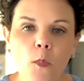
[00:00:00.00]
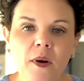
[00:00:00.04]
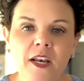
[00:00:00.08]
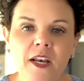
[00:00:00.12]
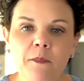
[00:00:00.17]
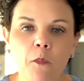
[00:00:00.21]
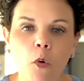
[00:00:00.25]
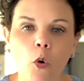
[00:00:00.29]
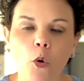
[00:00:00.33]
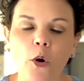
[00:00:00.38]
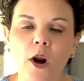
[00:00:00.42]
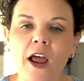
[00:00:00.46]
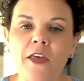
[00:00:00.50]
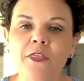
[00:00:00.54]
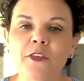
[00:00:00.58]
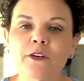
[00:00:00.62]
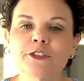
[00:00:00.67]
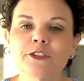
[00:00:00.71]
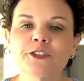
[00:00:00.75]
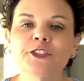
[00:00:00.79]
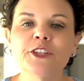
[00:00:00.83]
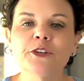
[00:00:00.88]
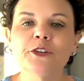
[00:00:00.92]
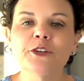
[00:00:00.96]
anymore, and they're
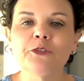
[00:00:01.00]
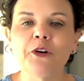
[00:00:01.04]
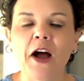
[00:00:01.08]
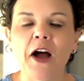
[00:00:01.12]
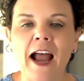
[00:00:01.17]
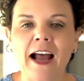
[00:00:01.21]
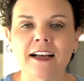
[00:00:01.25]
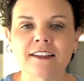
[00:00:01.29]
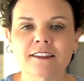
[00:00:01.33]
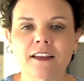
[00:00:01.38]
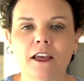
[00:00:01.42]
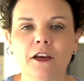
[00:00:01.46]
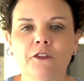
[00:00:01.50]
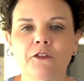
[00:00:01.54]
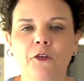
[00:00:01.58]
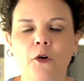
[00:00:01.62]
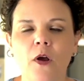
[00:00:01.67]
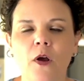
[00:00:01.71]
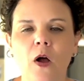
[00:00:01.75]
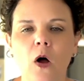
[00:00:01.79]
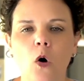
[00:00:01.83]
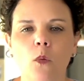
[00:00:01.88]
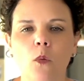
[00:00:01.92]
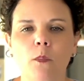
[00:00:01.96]
still asking for
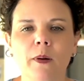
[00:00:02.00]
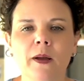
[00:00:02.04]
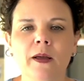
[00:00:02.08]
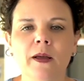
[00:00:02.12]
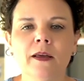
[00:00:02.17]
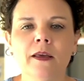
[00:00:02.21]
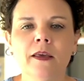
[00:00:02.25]
help.